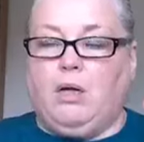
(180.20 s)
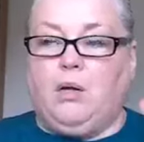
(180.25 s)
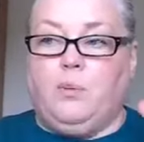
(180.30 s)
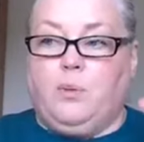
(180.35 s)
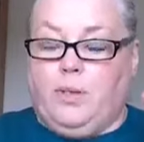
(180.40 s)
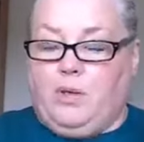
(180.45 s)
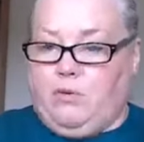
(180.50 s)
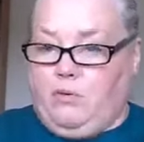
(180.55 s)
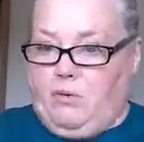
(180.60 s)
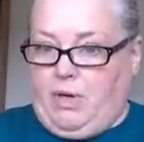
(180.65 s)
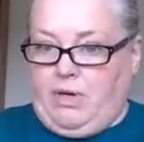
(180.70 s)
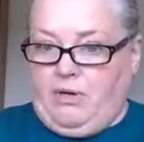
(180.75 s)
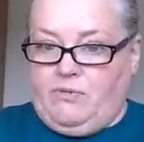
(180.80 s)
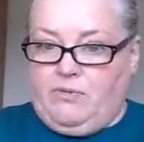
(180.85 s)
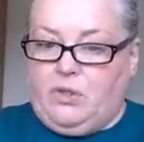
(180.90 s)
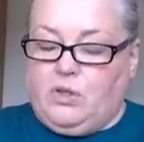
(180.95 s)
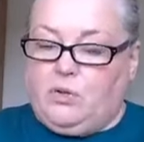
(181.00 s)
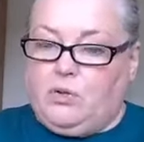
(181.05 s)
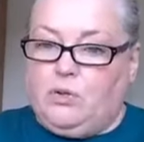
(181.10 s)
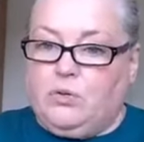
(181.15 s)
It would be great
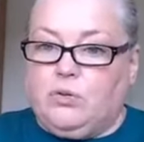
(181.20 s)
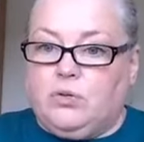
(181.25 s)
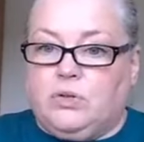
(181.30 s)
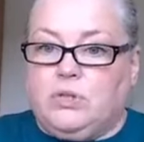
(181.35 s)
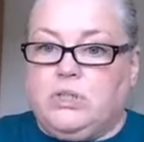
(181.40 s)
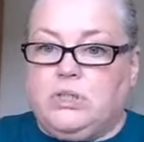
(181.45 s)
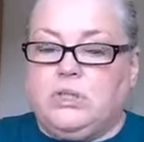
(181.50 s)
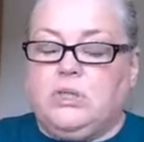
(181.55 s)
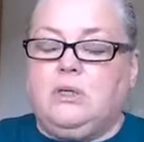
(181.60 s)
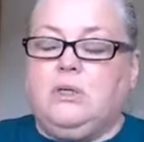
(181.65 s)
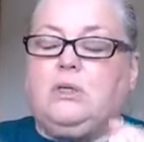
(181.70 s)
if you could,